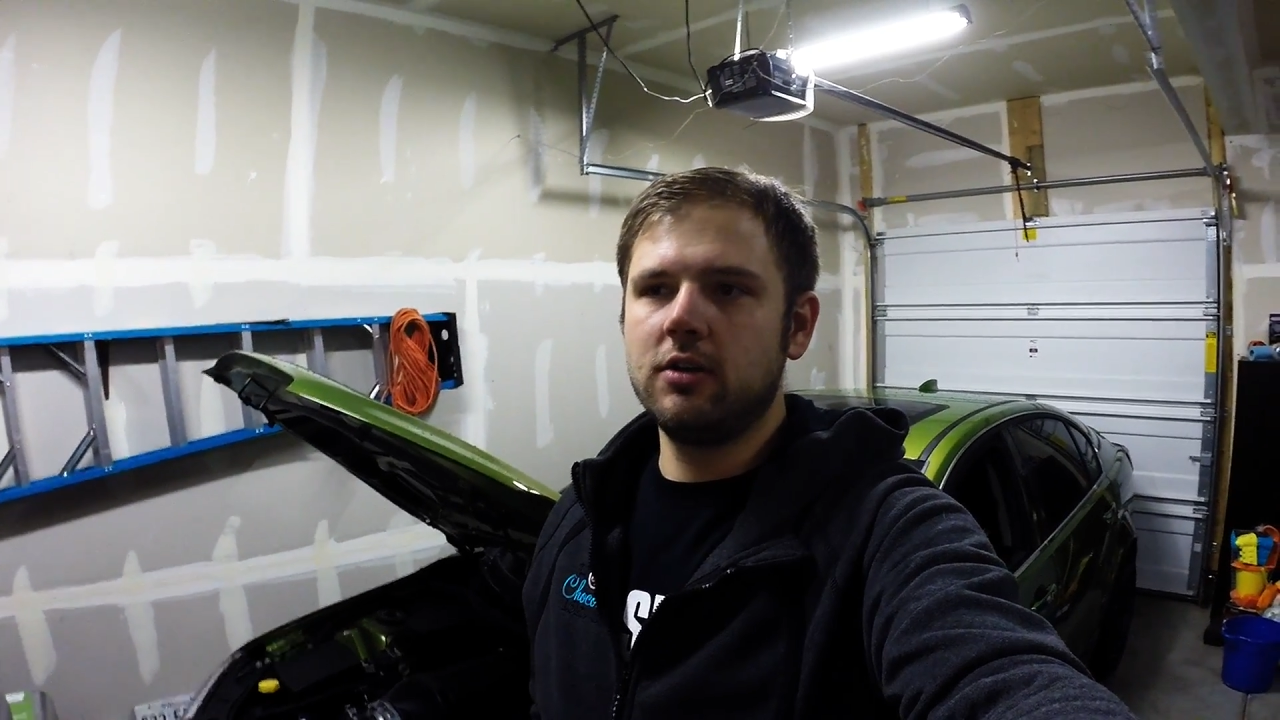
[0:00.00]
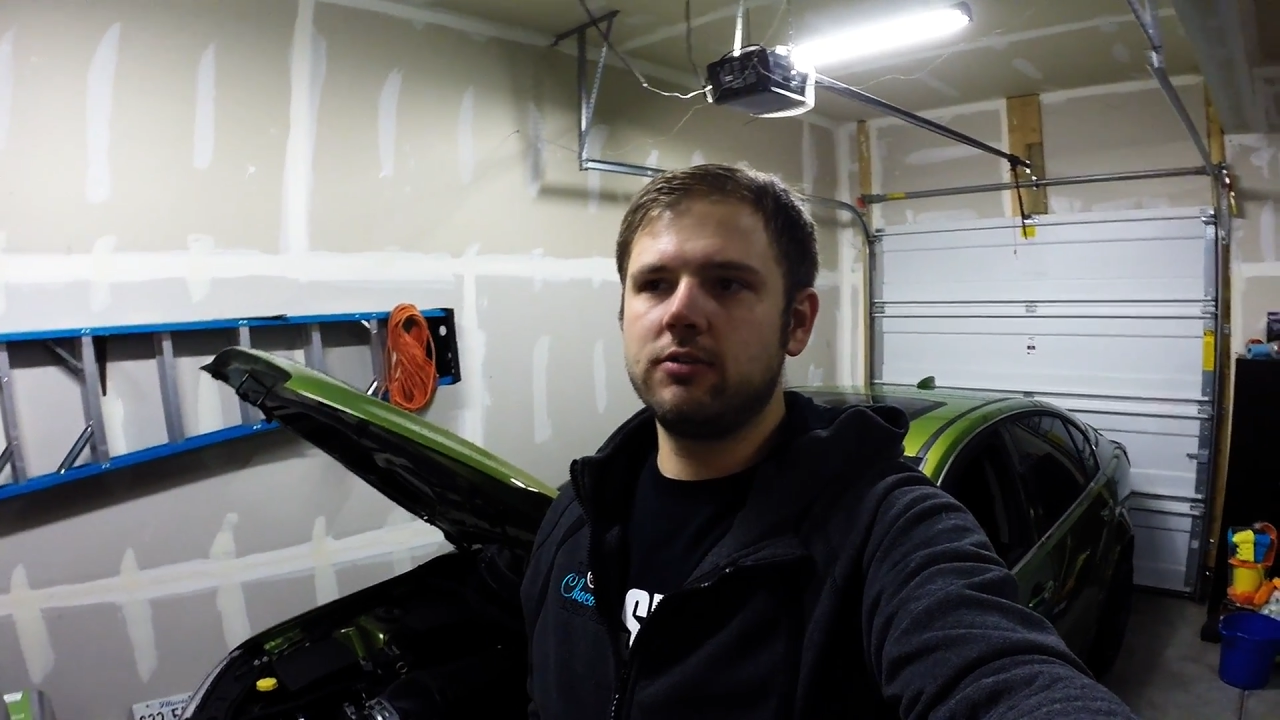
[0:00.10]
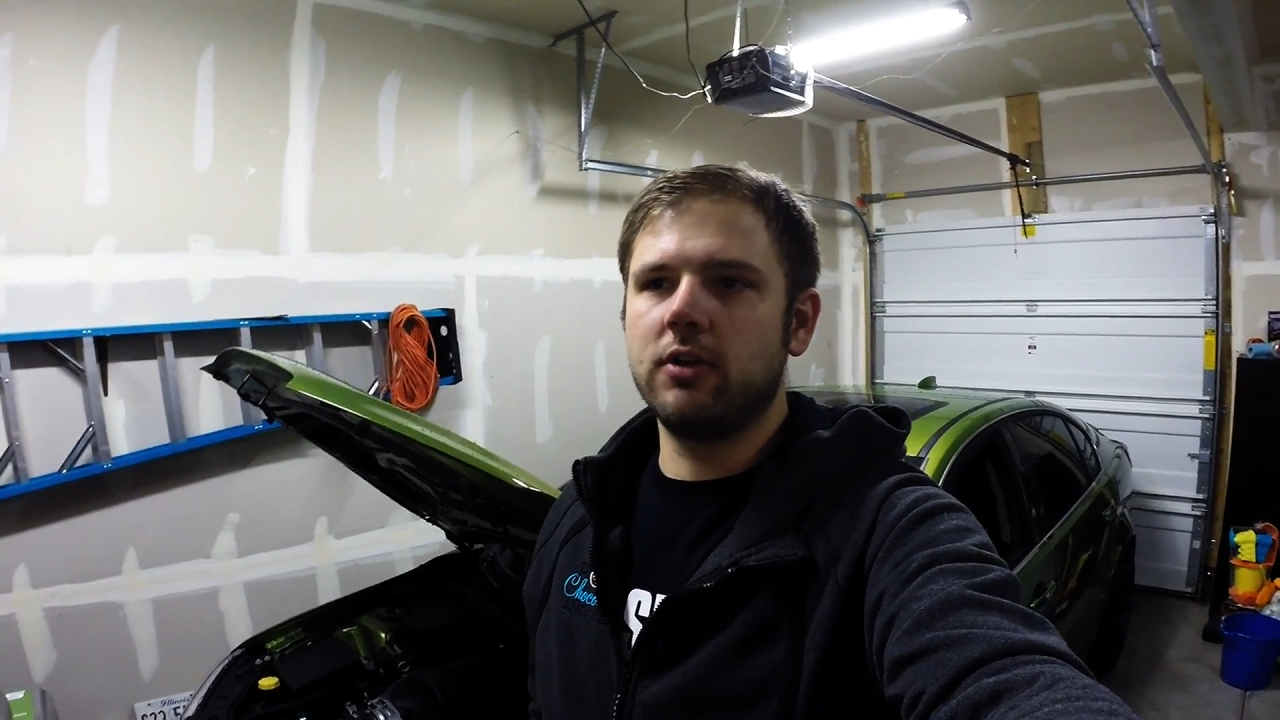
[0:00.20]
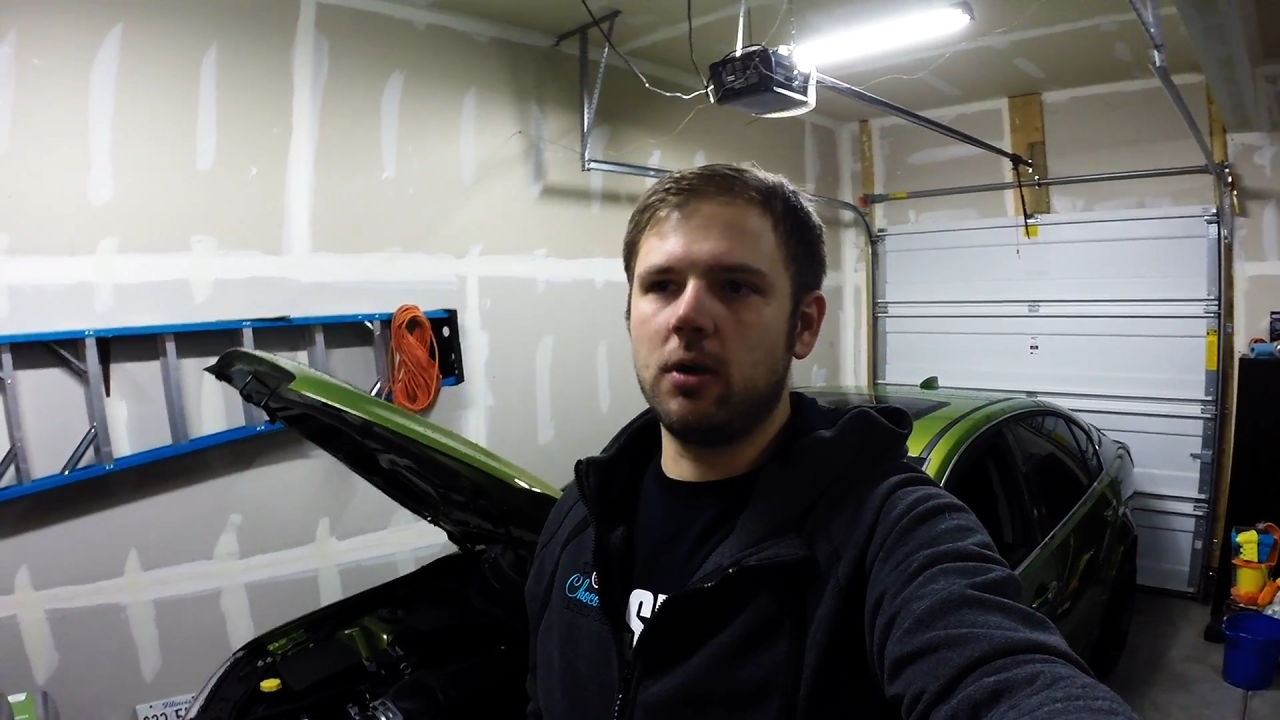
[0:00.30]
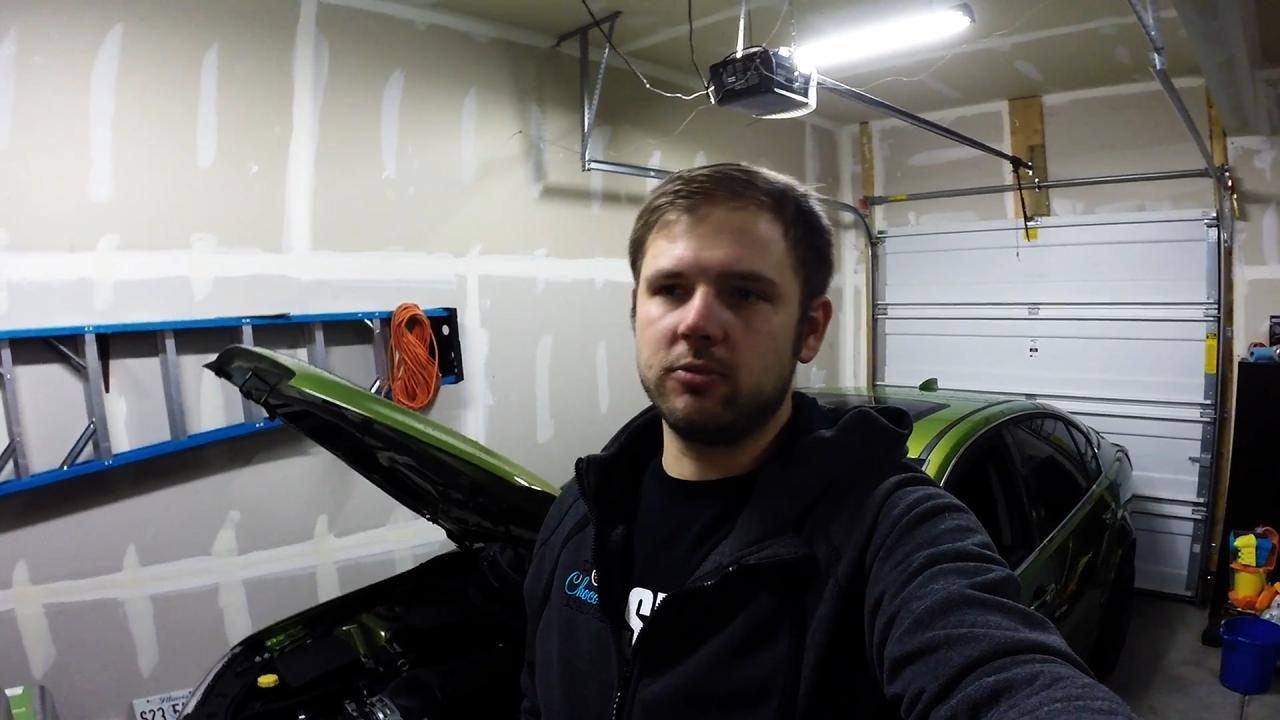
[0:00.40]

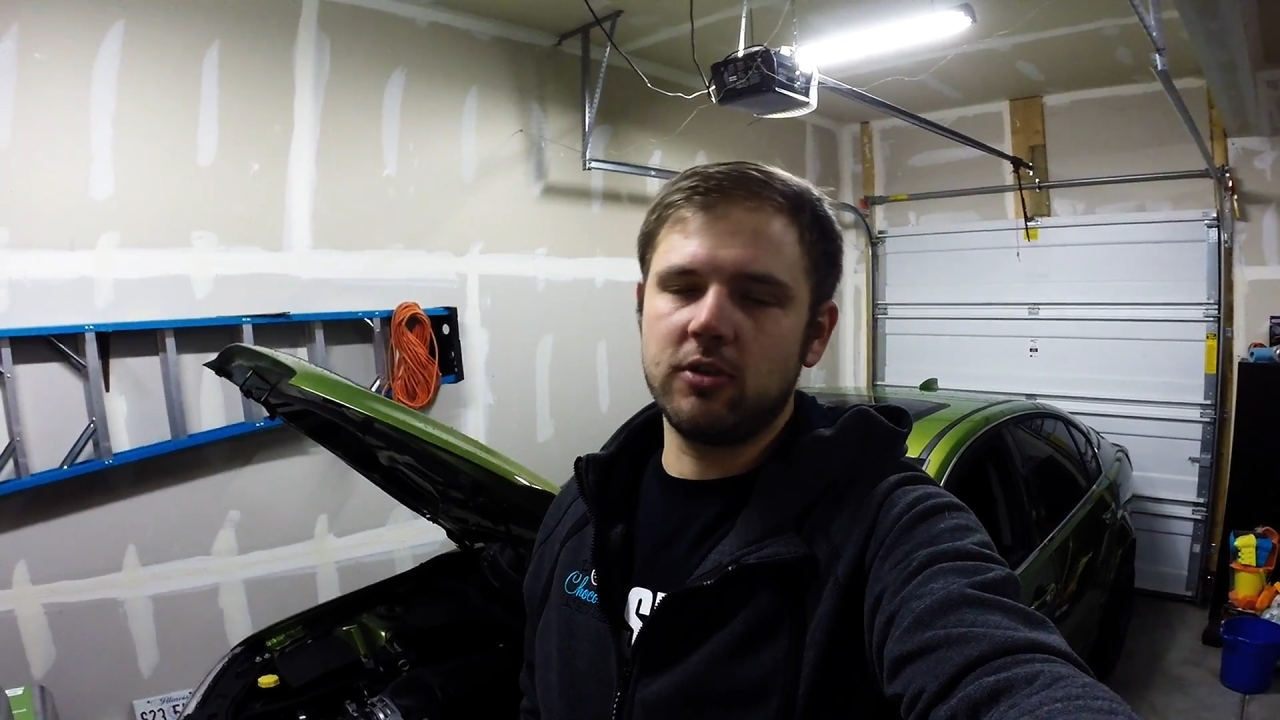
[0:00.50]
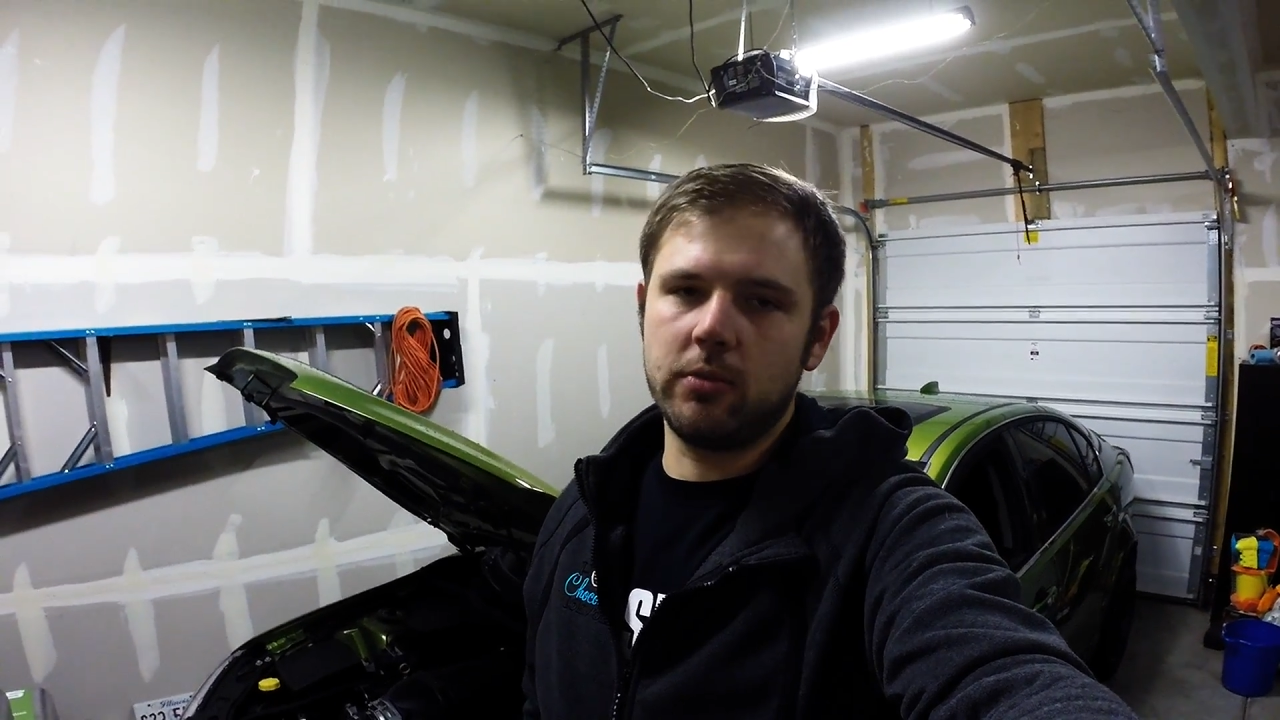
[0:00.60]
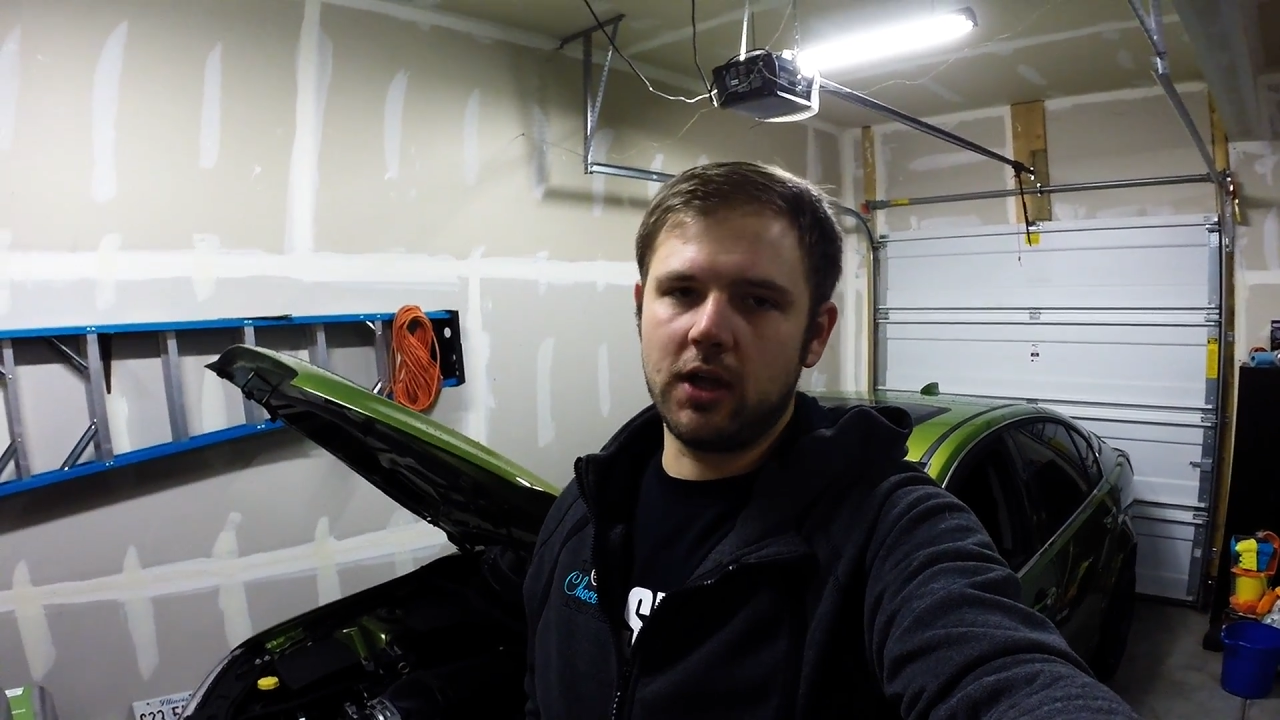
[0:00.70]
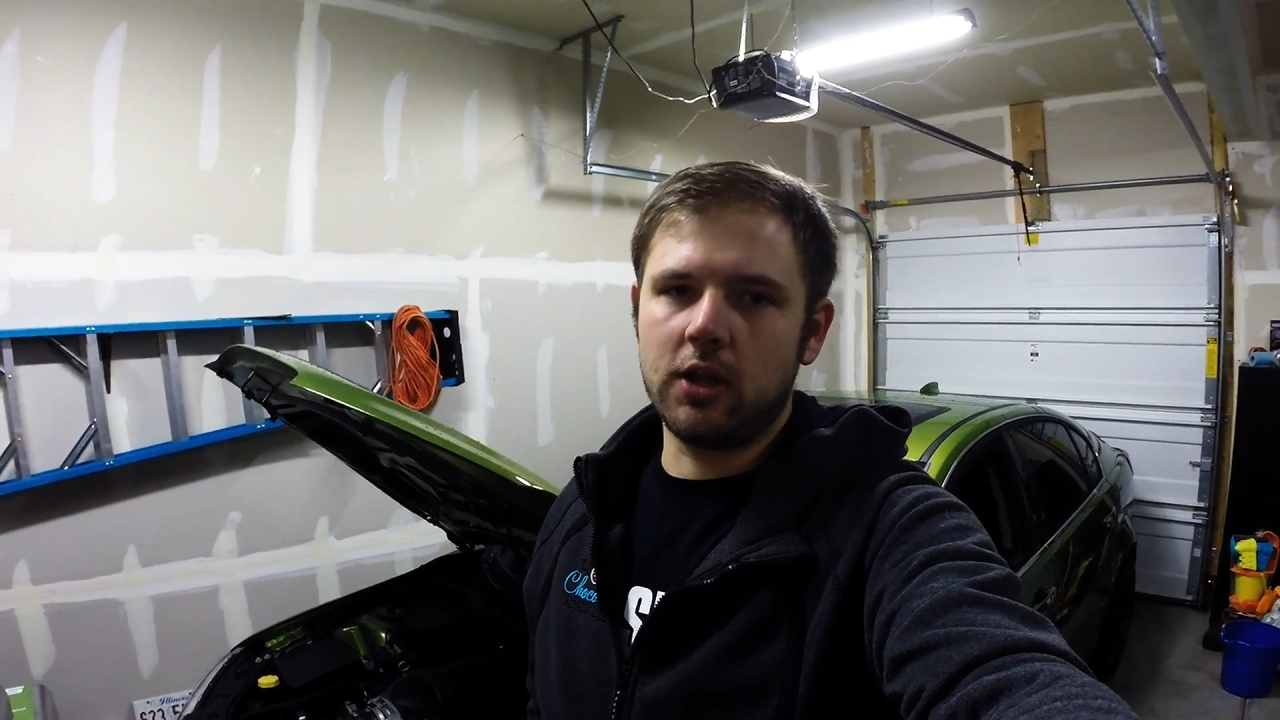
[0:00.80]
from somebody